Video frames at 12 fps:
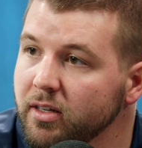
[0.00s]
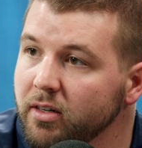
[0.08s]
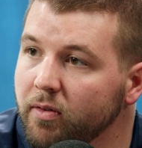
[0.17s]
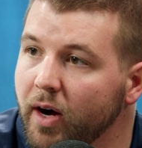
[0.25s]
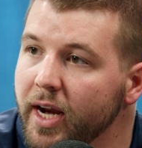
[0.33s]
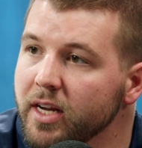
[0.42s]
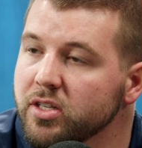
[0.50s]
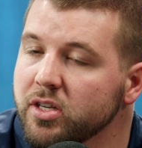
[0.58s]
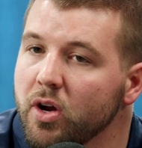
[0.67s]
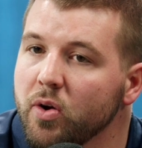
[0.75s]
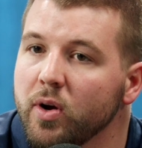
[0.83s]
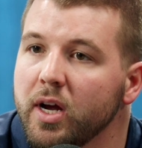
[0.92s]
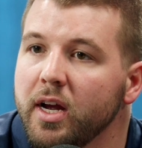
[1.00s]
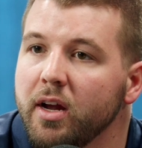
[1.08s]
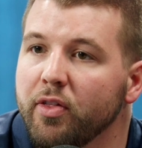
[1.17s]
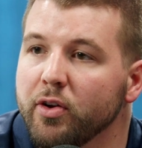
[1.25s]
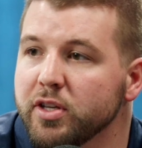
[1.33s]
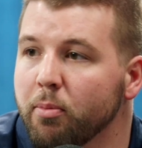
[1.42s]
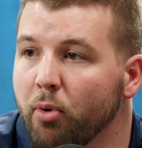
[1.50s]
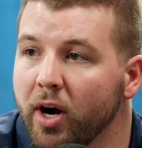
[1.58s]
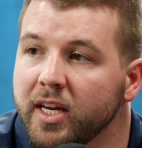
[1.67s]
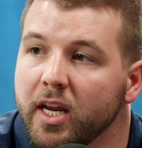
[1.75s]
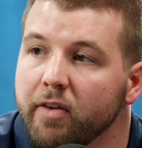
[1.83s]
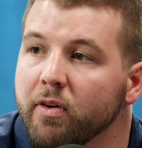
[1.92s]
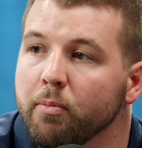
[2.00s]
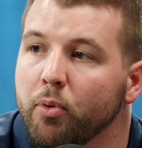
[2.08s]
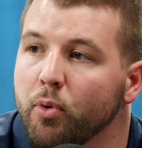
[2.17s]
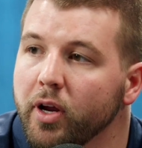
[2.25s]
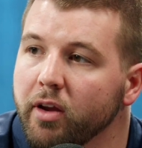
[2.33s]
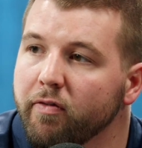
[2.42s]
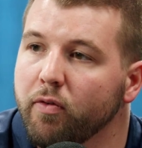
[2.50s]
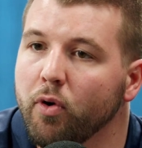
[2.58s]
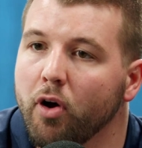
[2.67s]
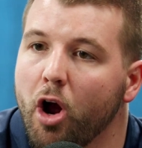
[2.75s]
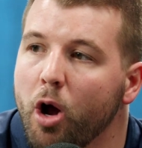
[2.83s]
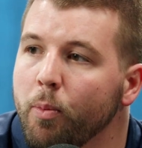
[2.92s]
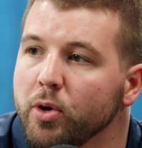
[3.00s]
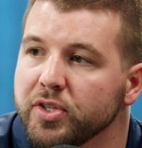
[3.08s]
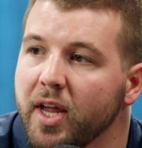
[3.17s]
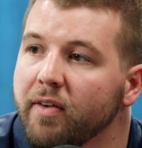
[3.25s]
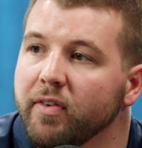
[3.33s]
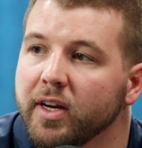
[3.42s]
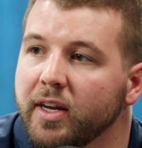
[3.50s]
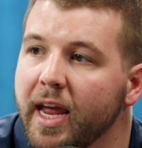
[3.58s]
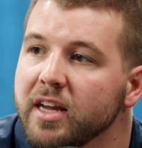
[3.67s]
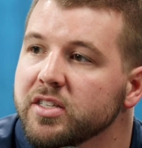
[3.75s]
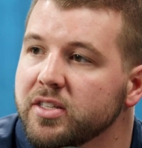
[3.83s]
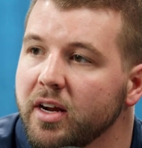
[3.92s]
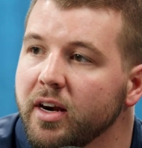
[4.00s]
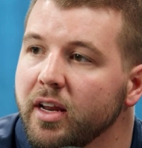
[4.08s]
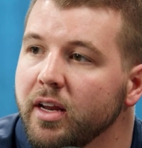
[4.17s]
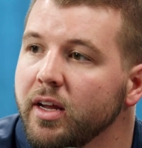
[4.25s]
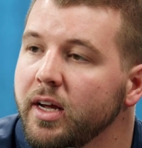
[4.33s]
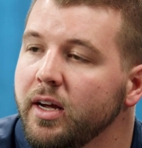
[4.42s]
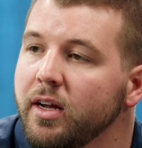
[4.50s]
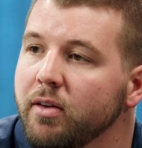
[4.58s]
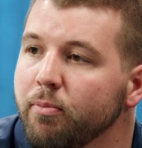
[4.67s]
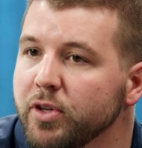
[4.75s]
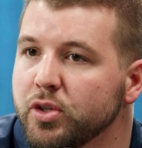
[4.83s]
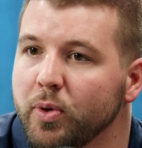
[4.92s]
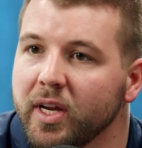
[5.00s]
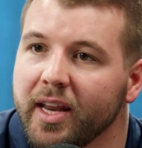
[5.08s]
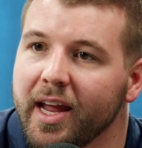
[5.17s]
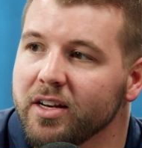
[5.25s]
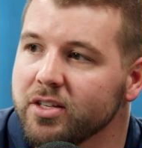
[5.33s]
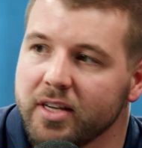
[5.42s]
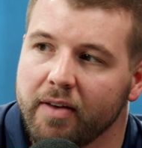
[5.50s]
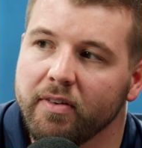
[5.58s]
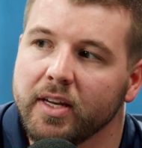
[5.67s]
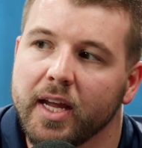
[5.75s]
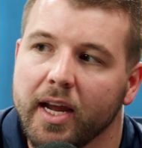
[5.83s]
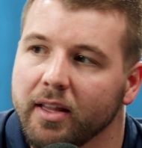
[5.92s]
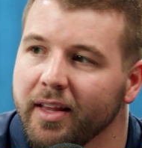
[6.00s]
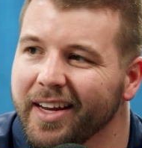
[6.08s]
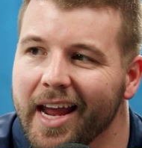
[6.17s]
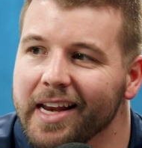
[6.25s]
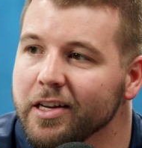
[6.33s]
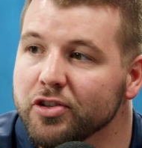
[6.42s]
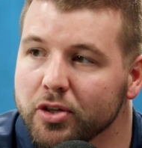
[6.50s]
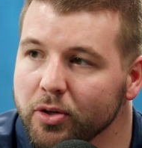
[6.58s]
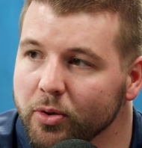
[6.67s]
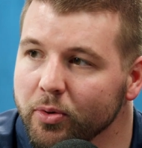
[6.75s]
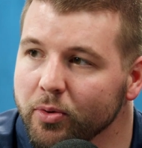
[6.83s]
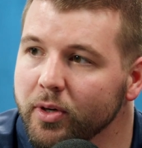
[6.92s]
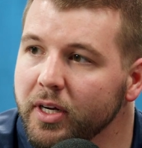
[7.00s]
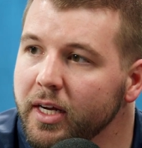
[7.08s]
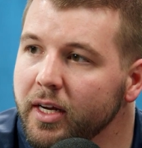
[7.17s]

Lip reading: Right? So there's a break-even point for almost every case study between age 78 and like 82